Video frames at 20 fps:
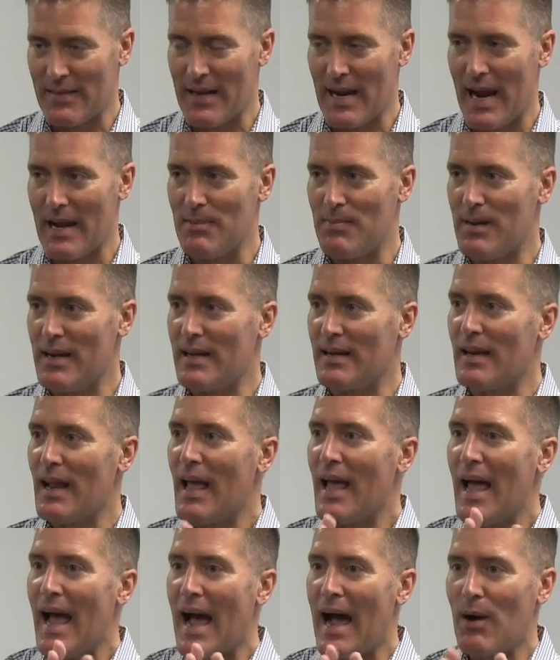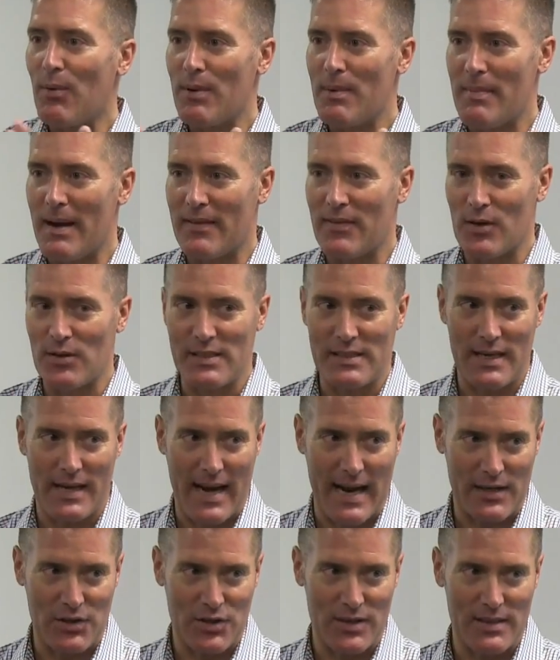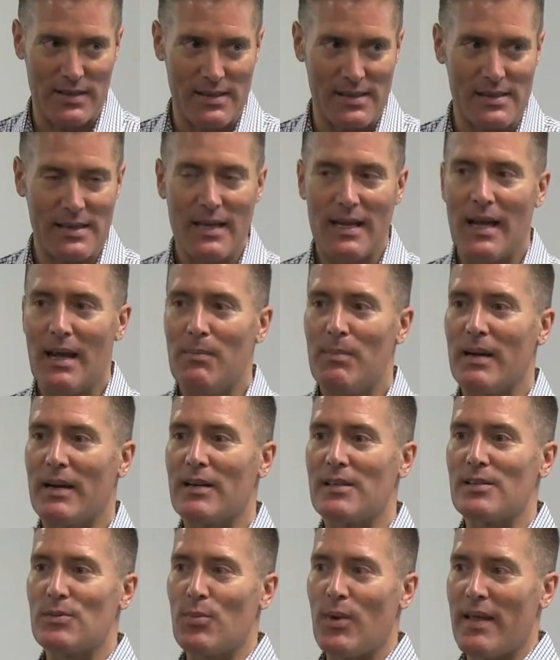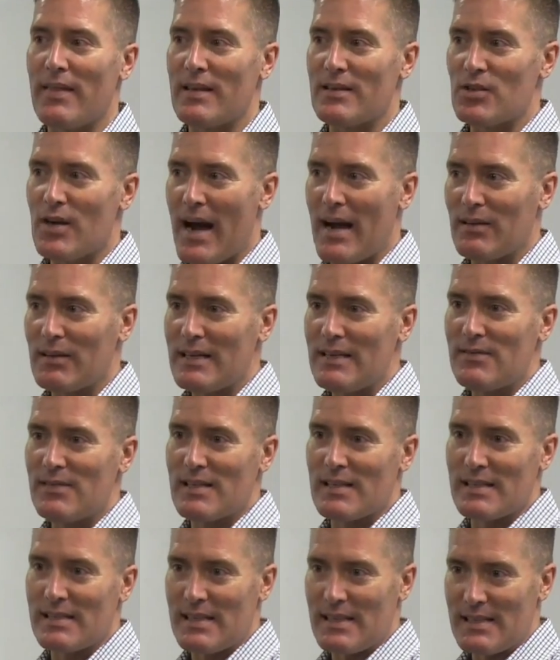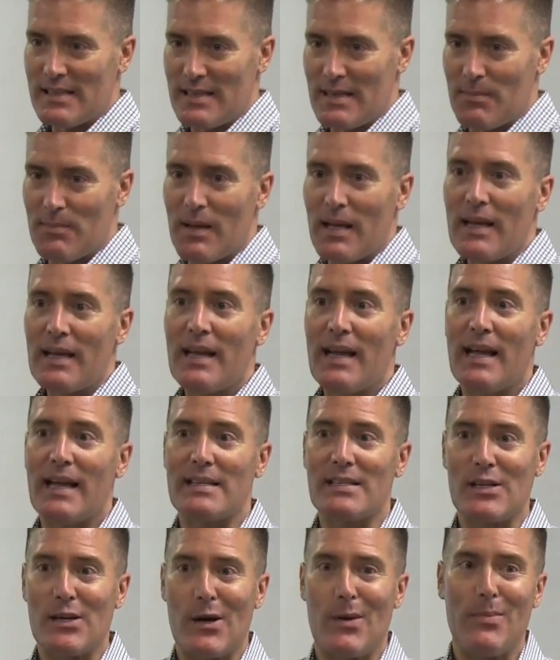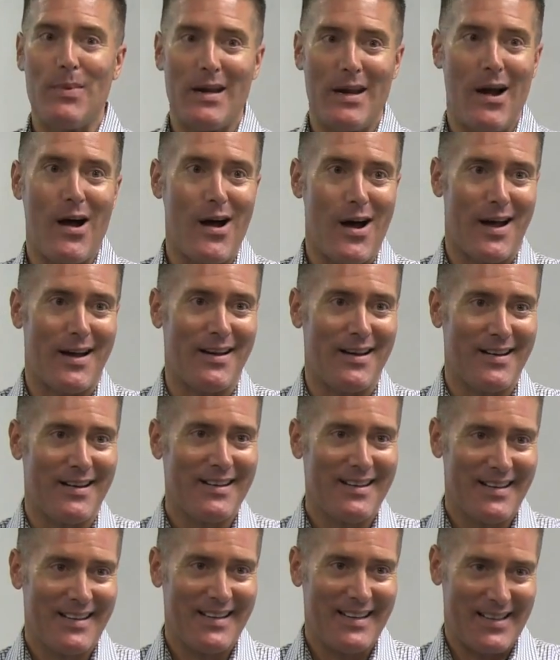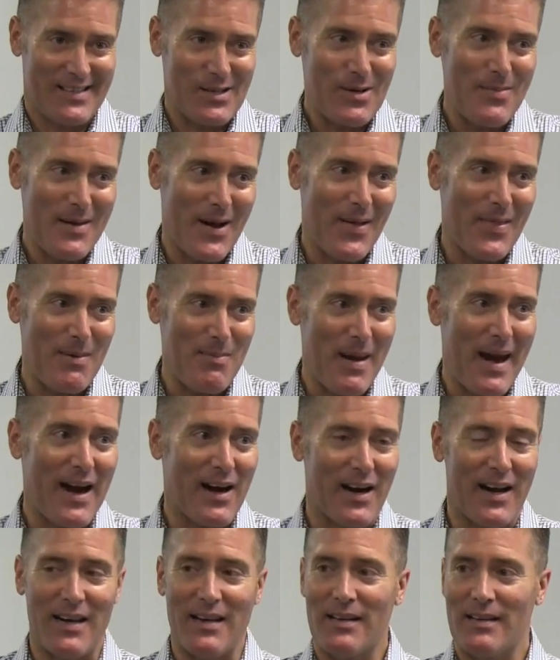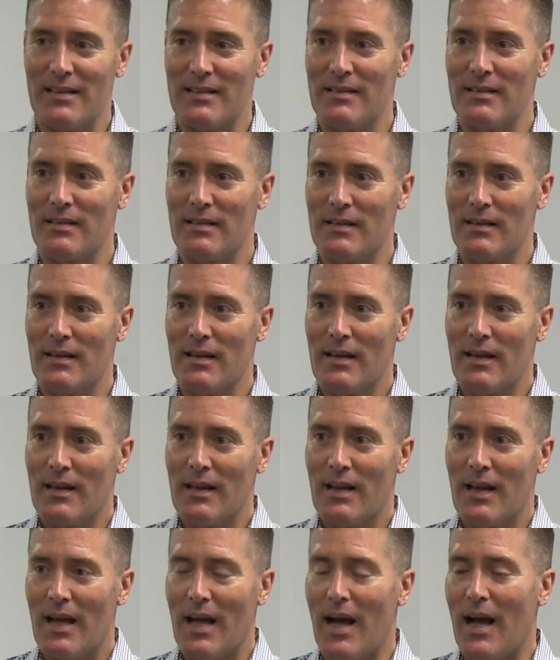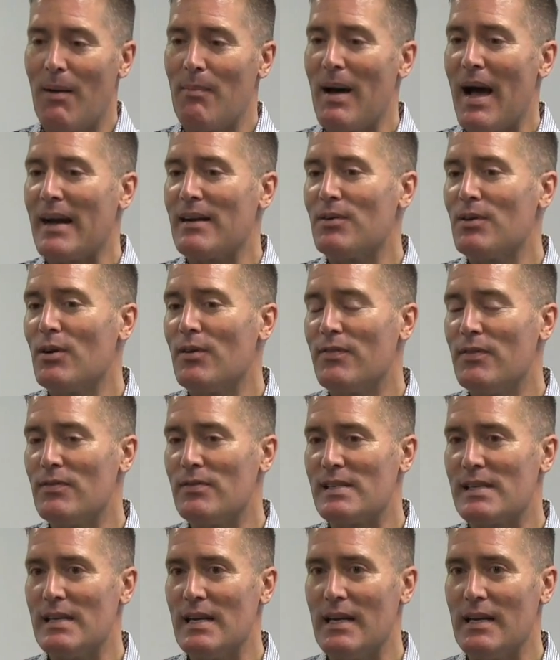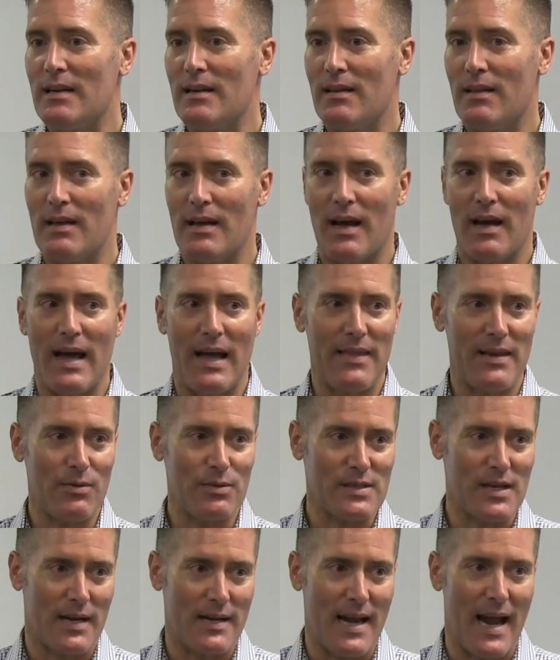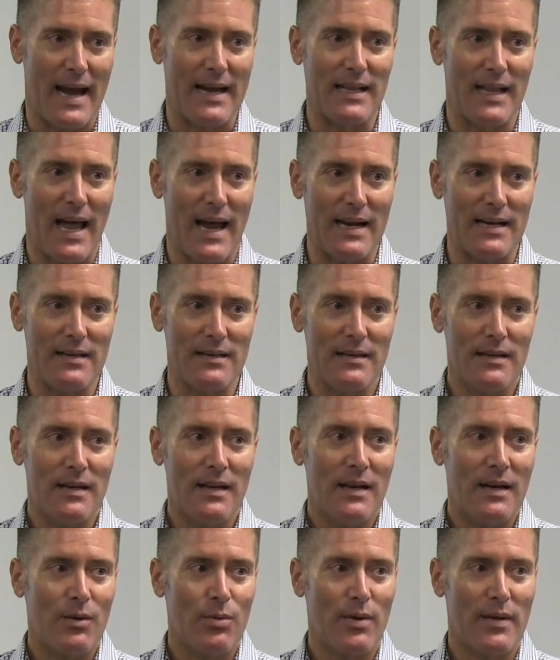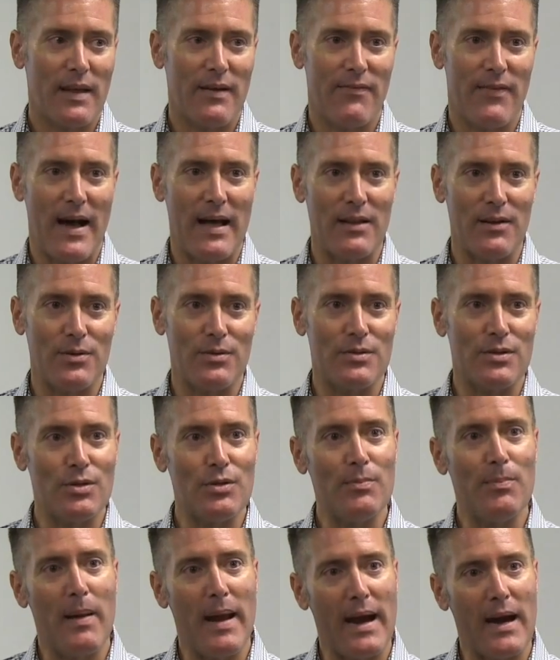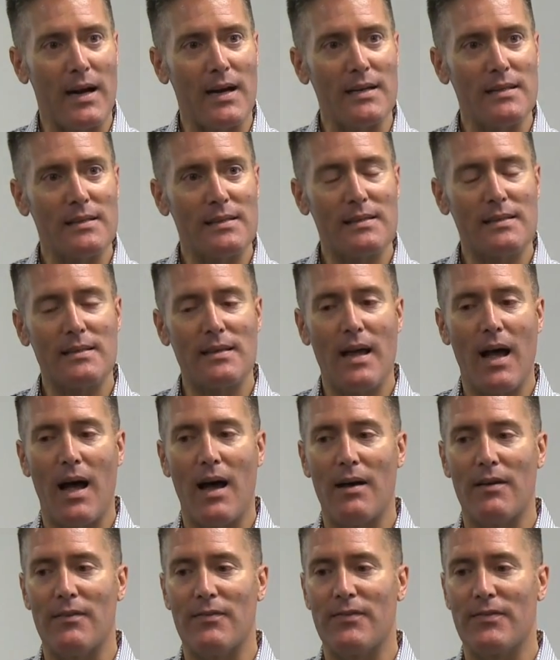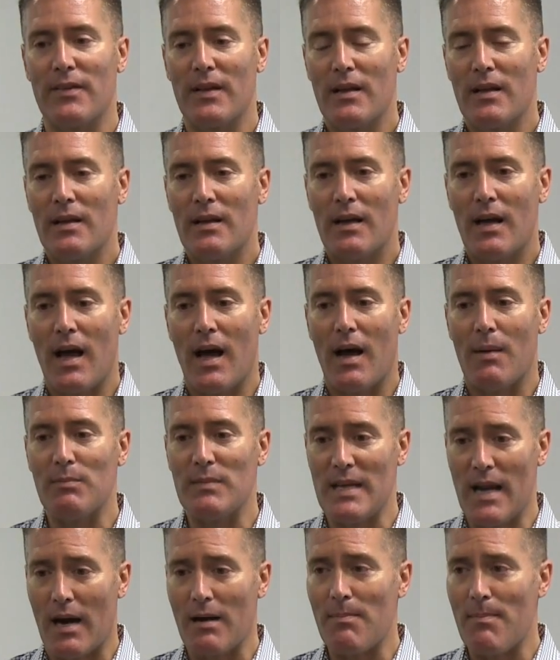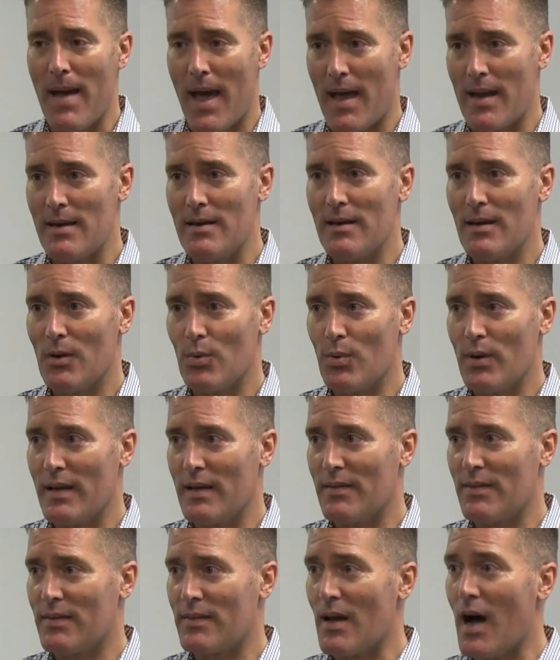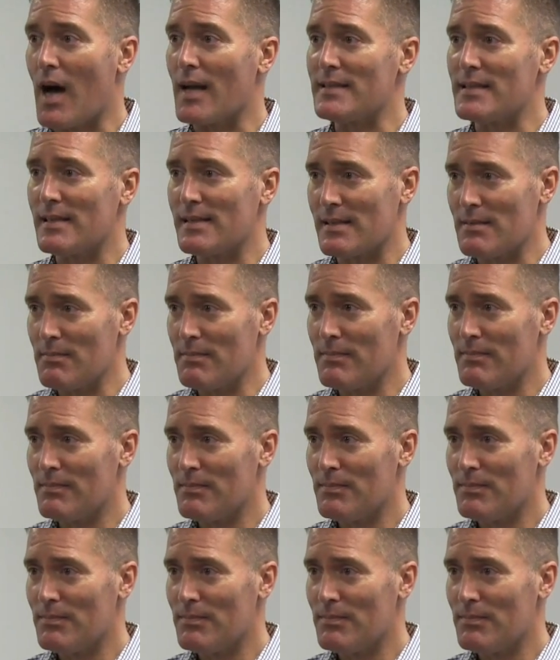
at the IEP and how we make those connections. Because when the child leaves the system, it's going to be on the parent. I don't know if you've seen I think it was on Nightline, where they followed two parents of young men with autism.